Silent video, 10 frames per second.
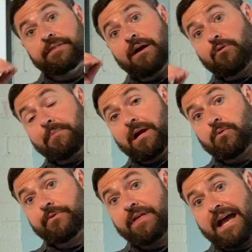that were
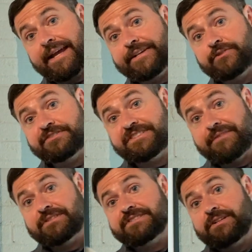paired with the IQ
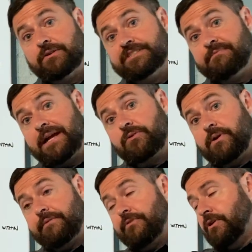7 series
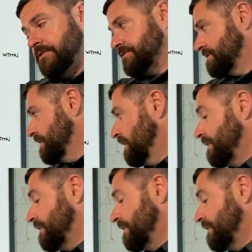microinverters.